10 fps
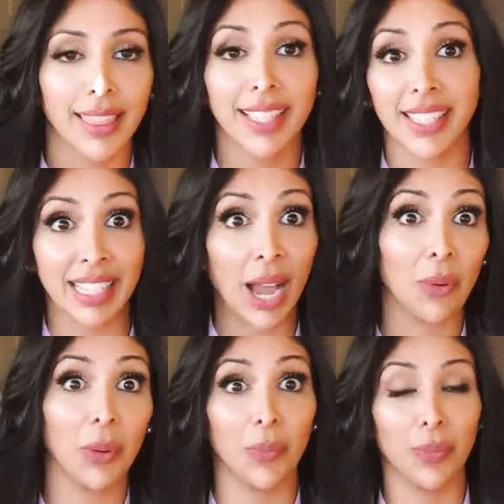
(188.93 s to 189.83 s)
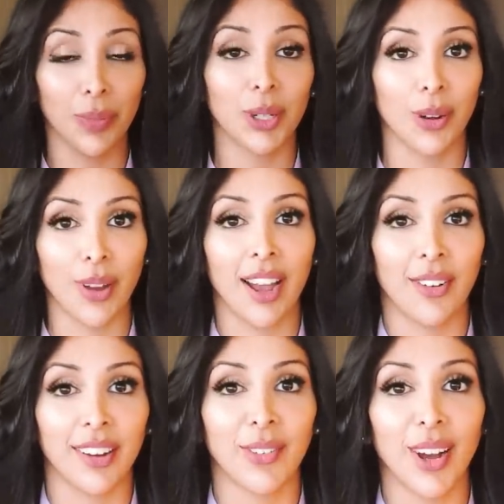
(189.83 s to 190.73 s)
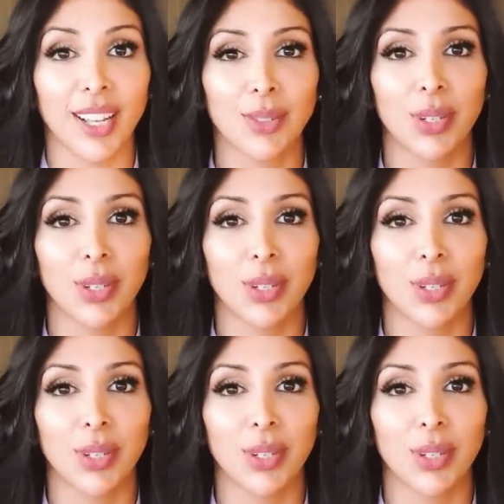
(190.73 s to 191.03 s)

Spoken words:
And this is how it, you know, how it works.